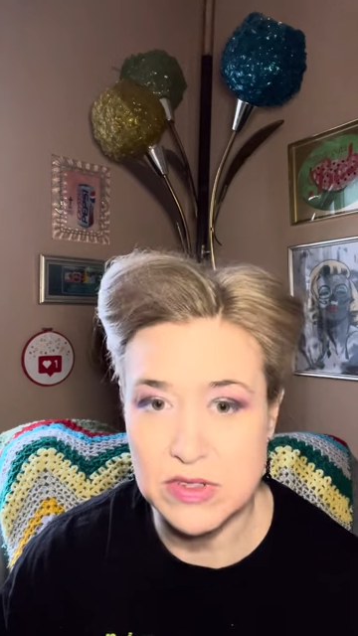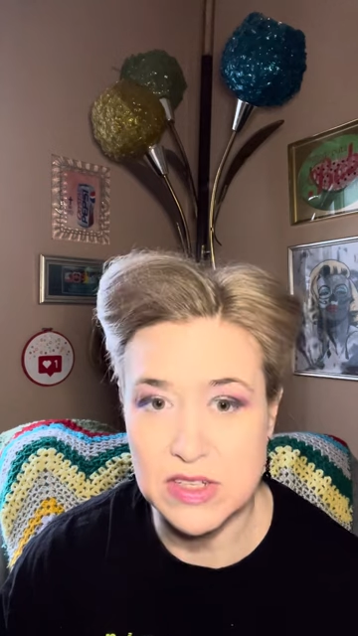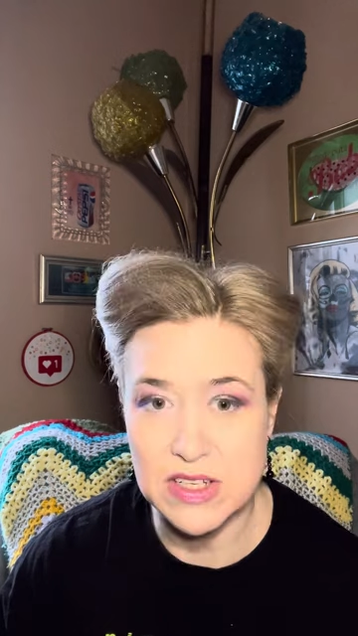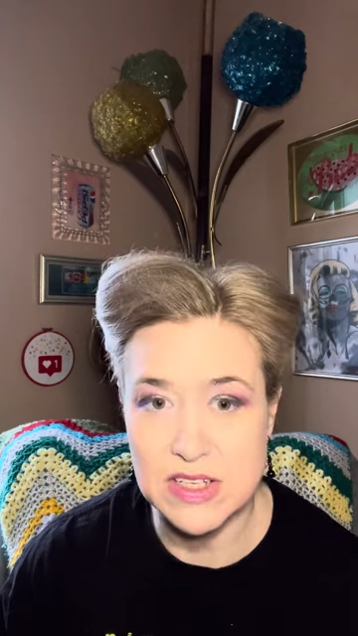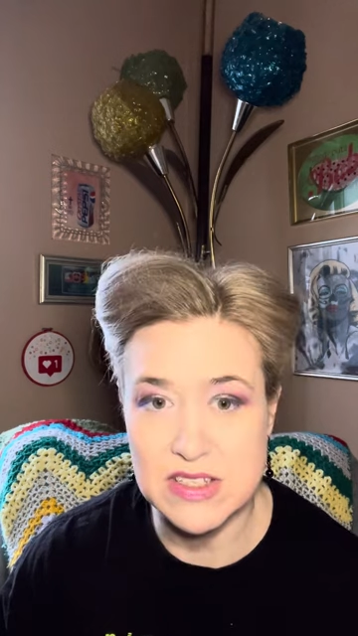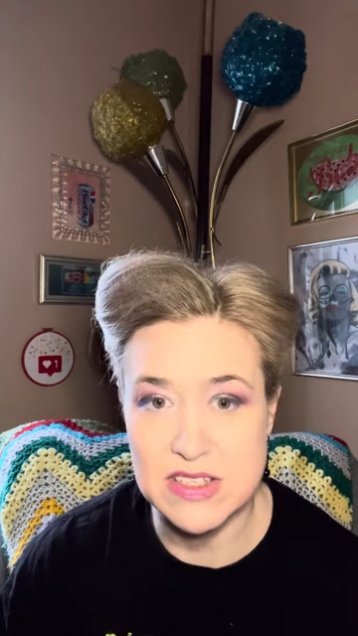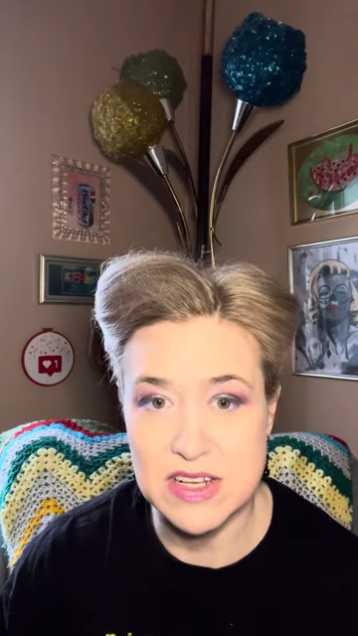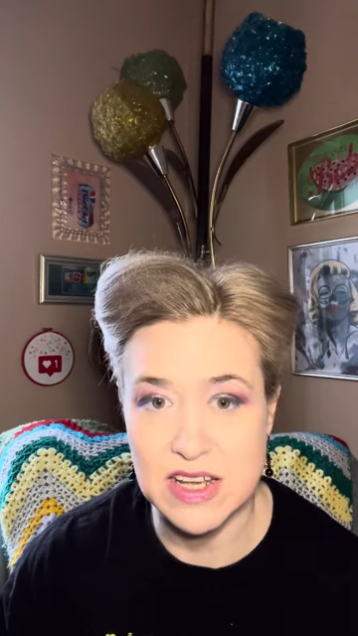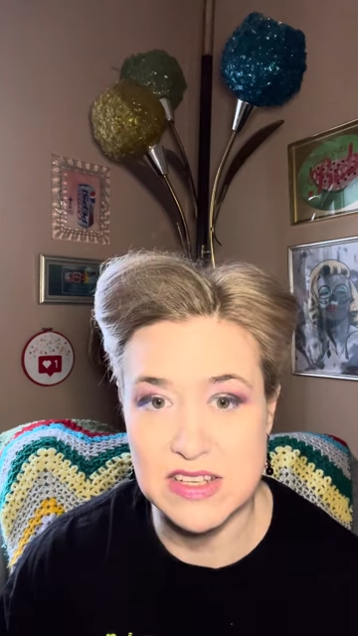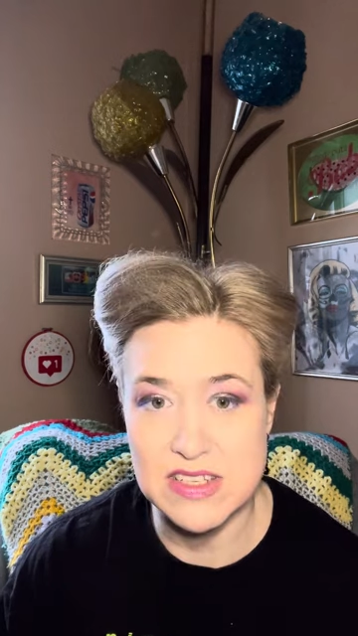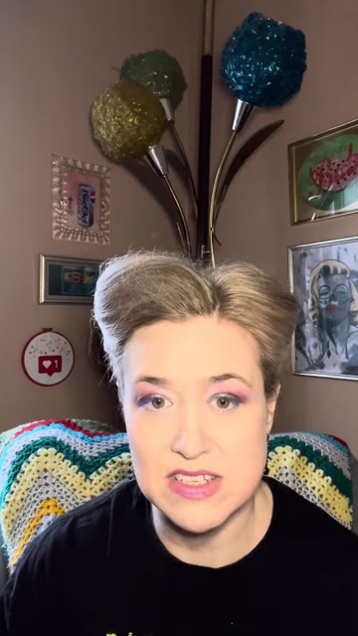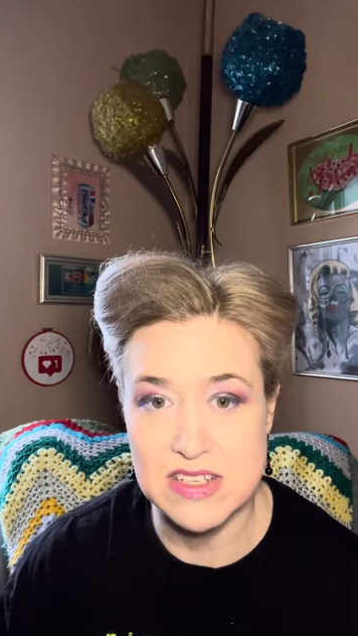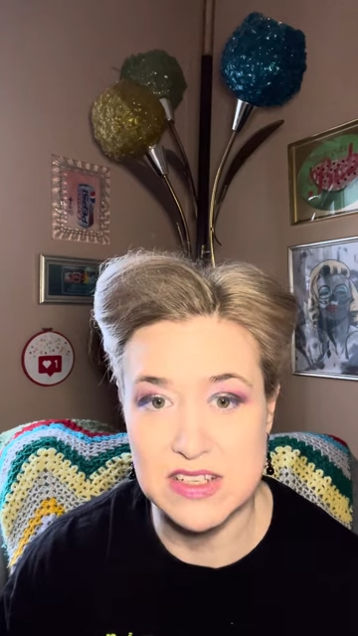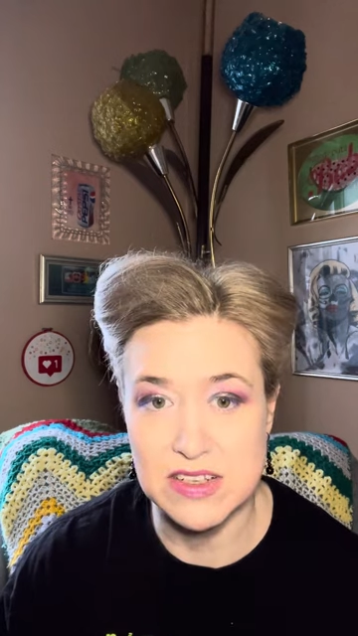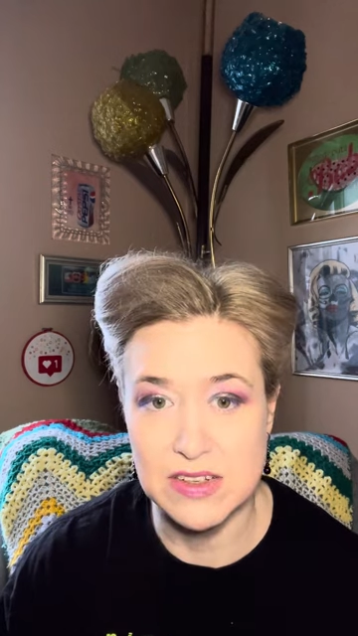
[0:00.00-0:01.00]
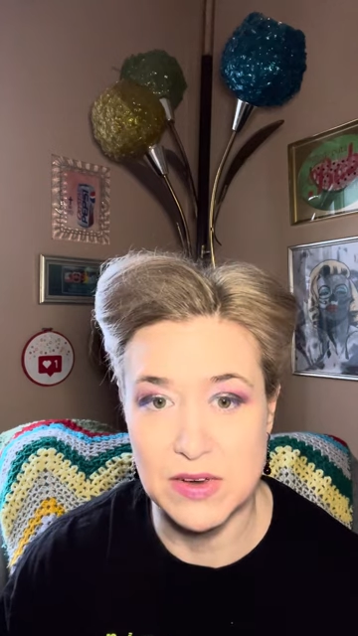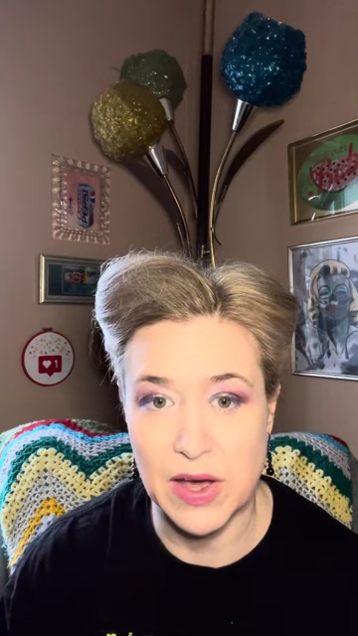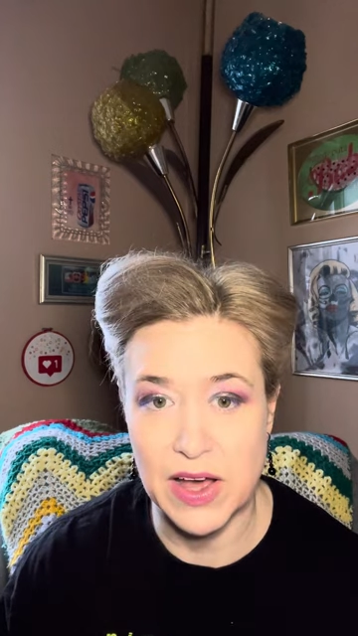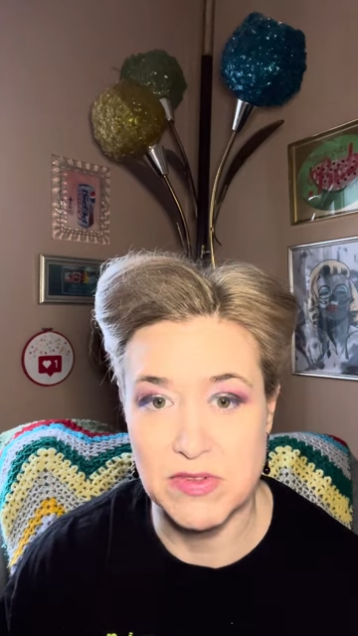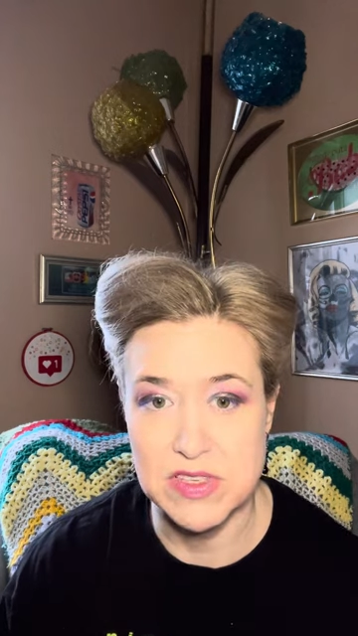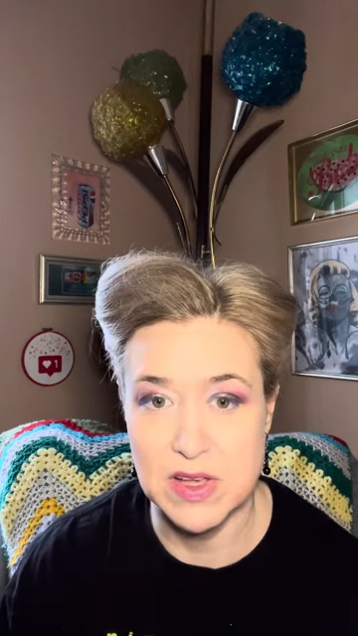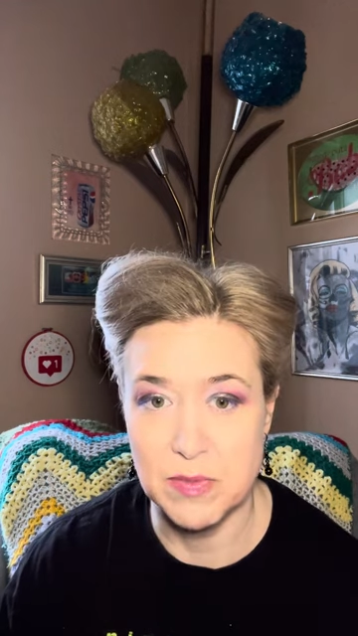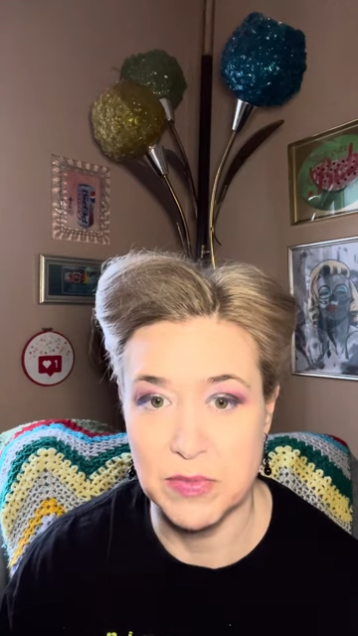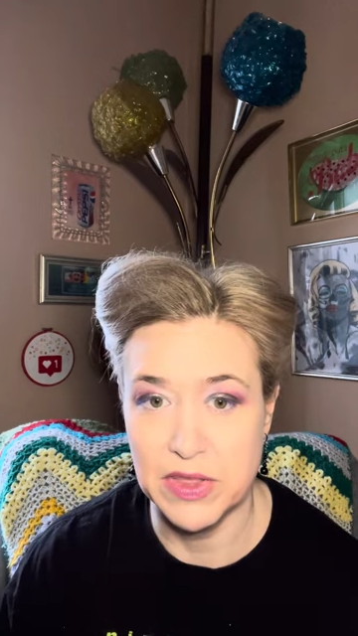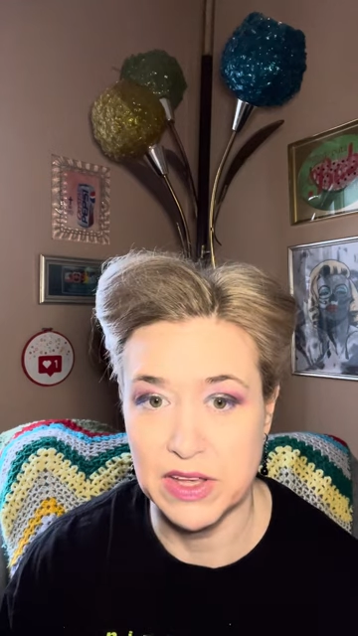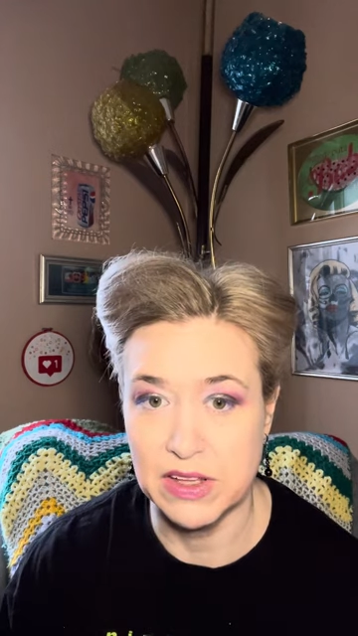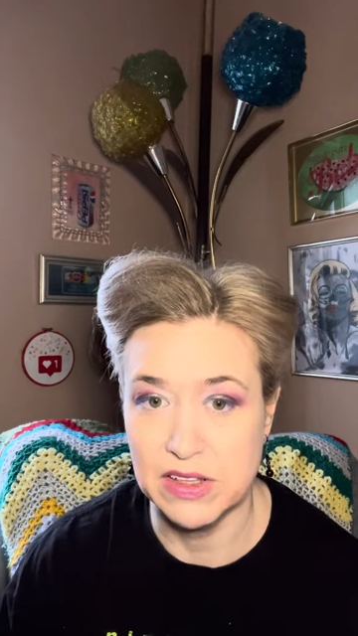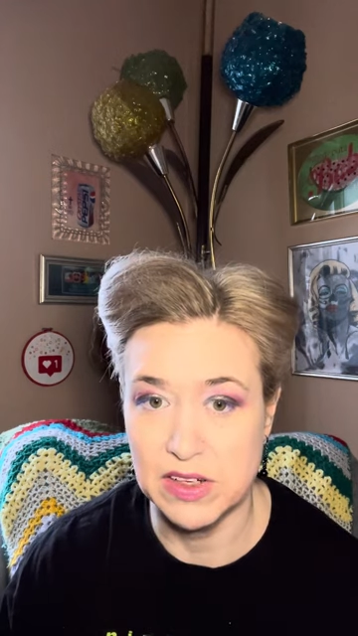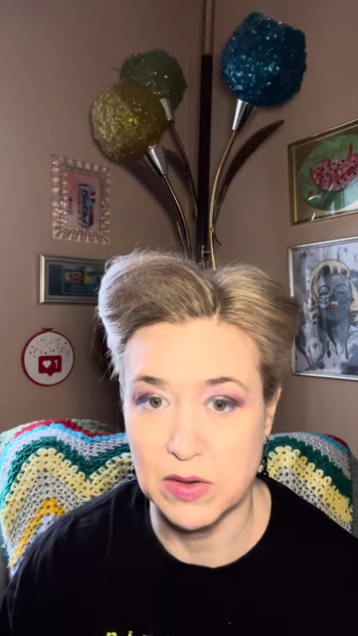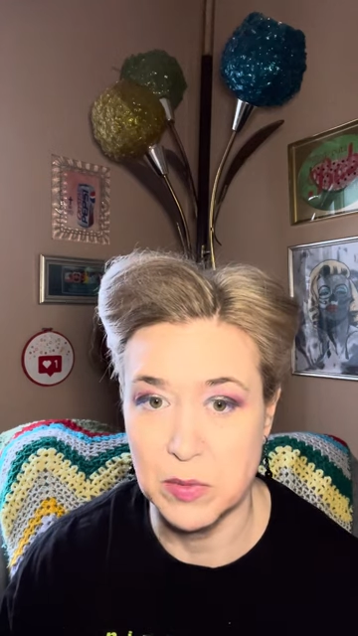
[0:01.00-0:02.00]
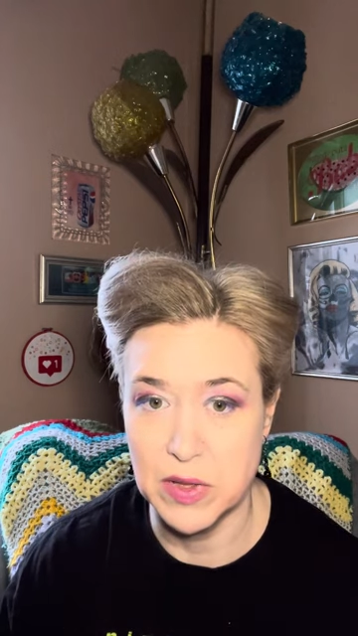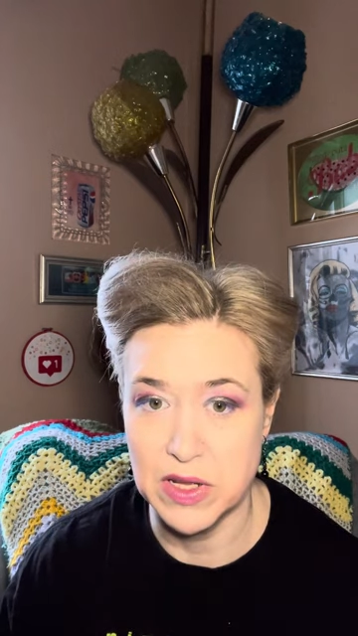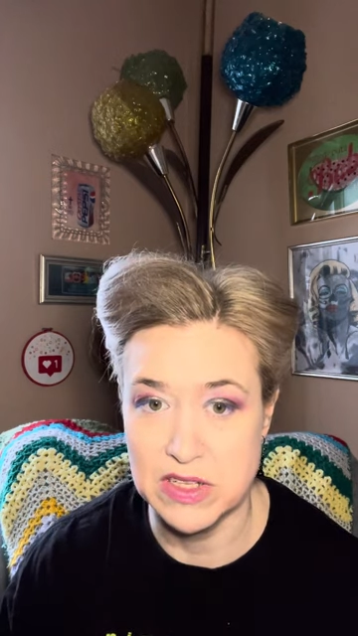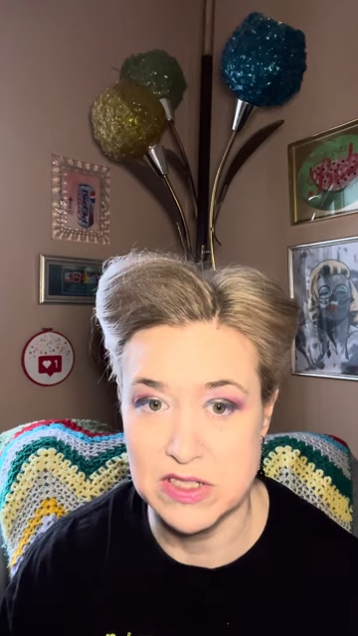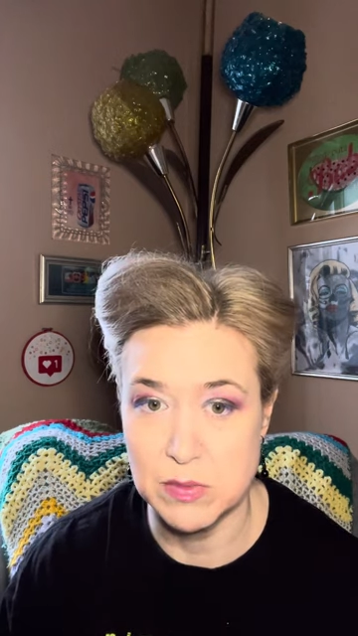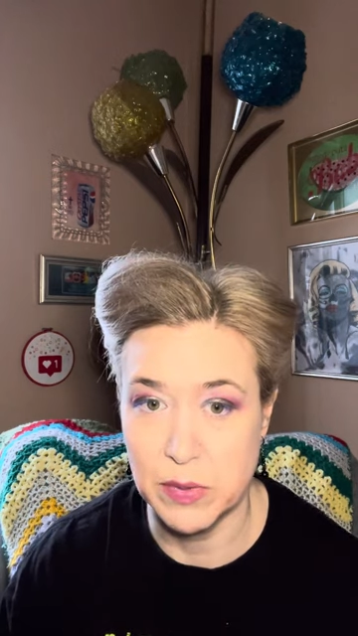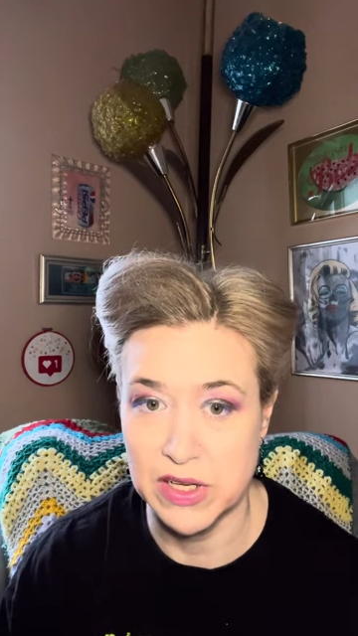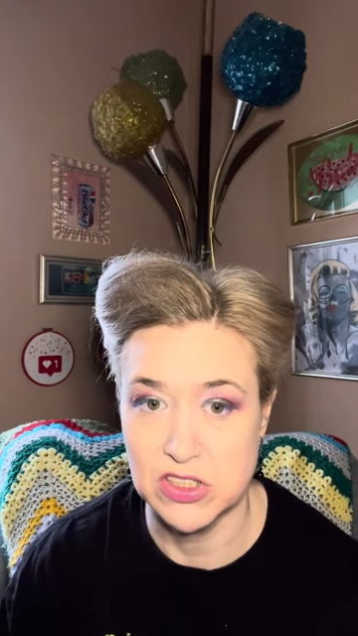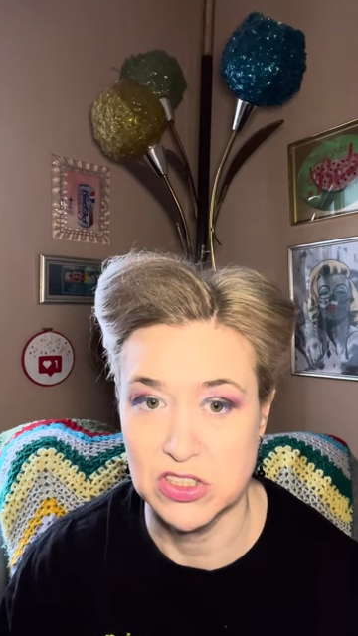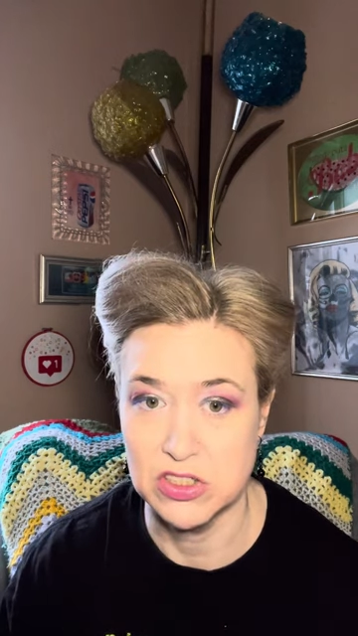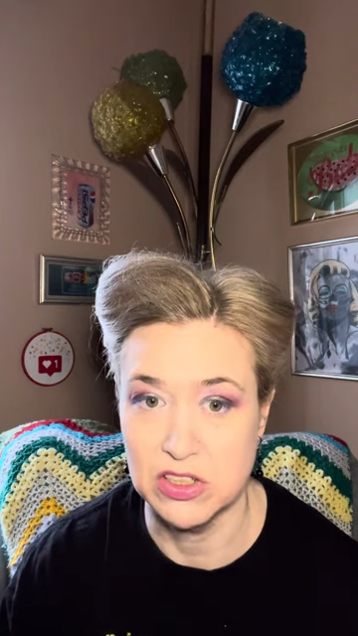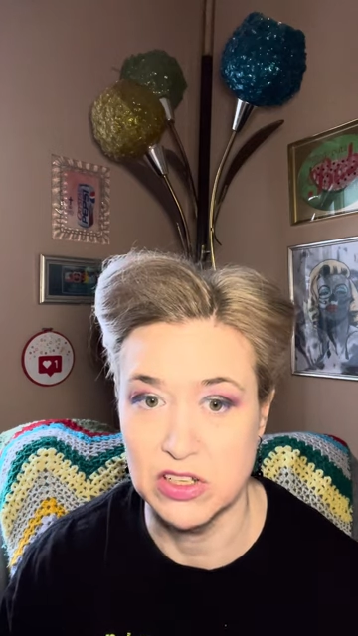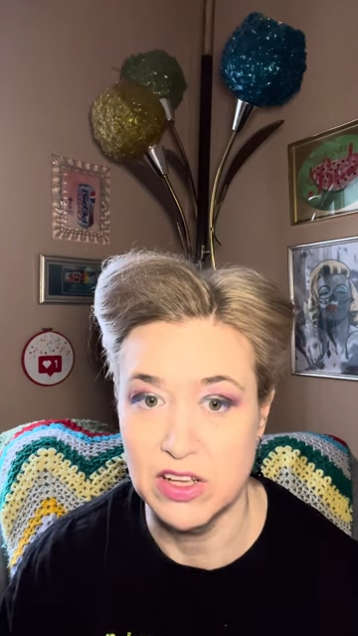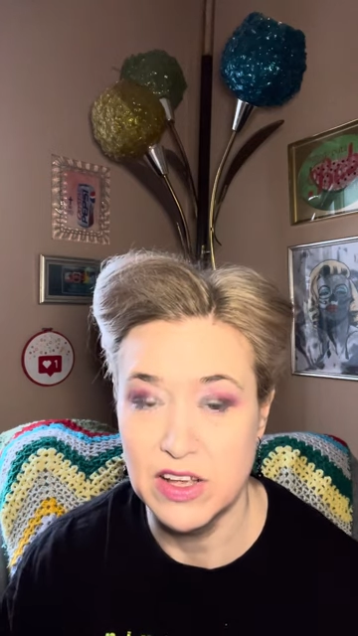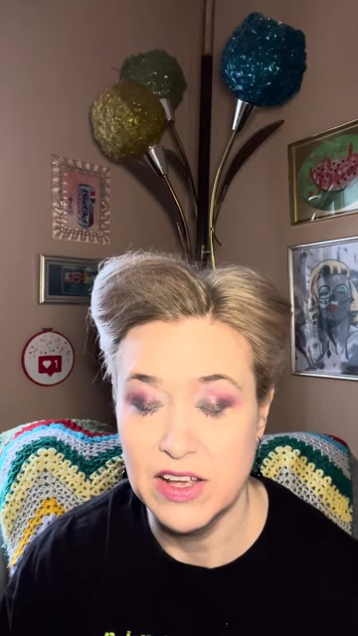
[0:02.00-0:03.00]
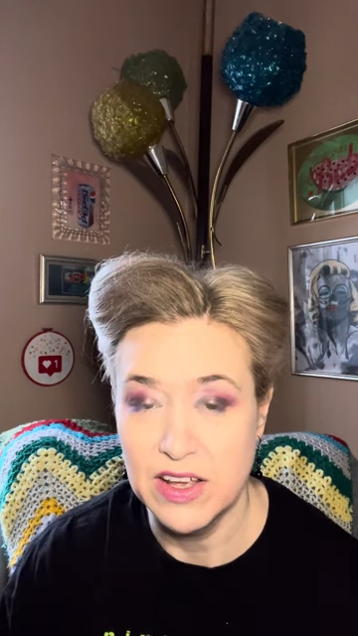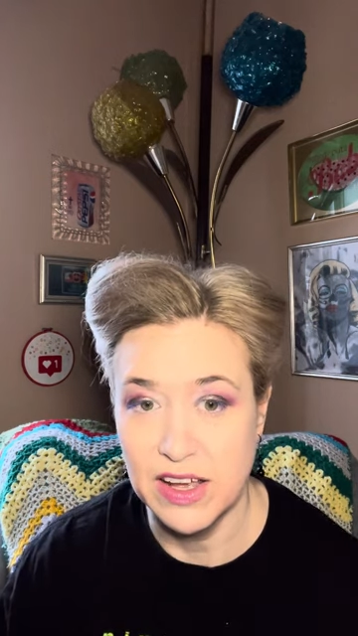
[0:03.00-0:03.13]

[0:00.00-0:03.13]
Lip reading: it's nice to have something a little bit special